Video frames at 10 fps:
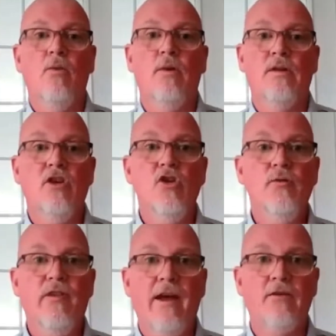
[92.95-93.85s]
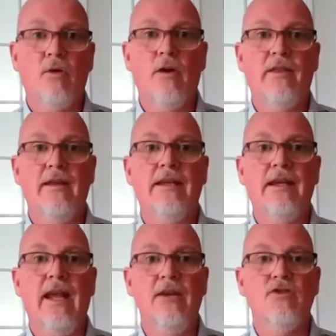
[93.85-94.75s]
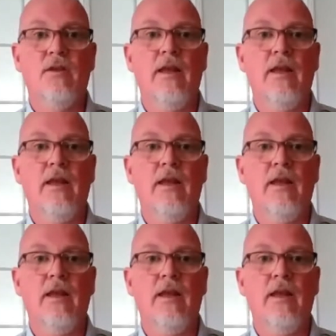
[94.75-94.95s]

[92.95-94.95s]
With two-factor authentication,